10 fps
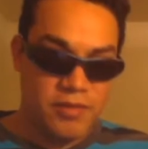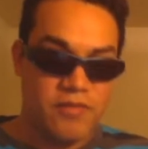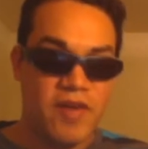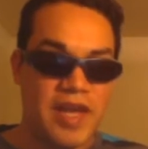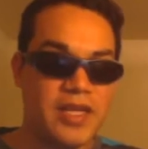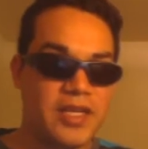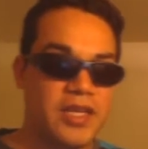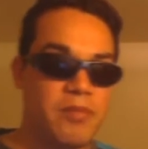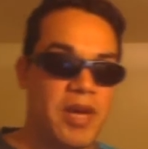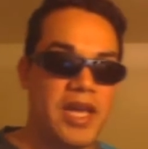
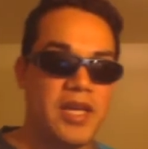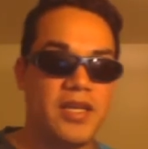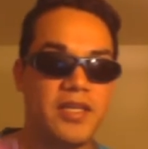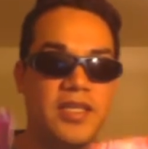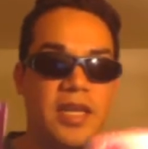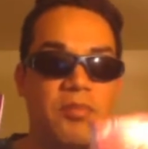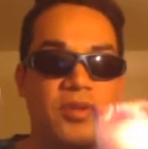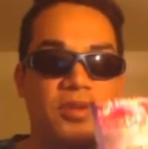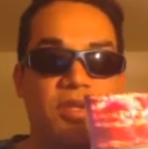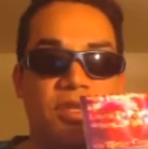finally my uh,
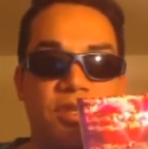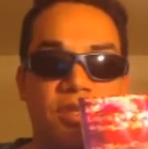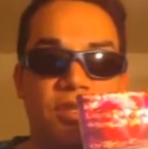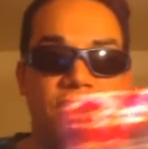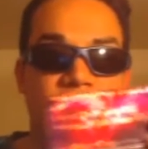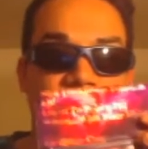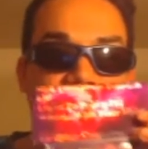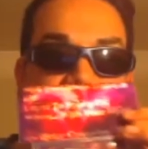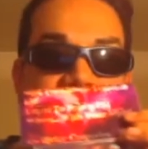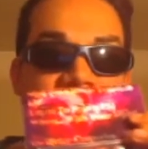assembled
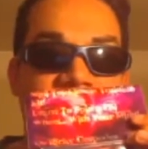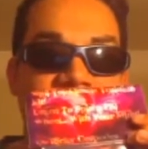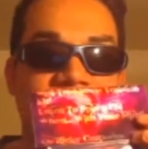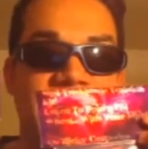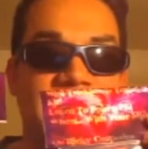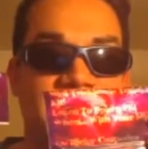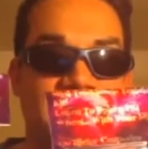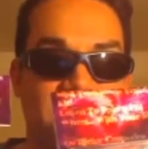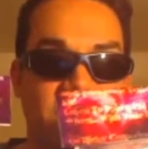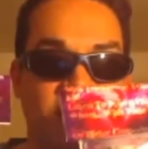telekinesis
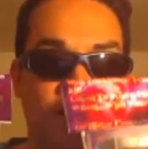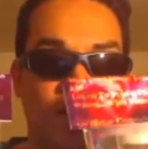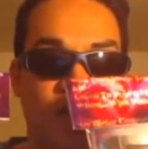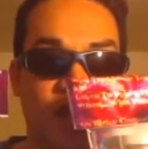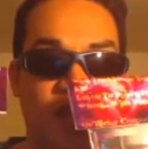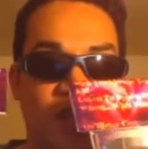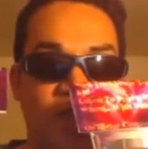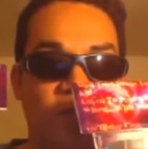kits right here.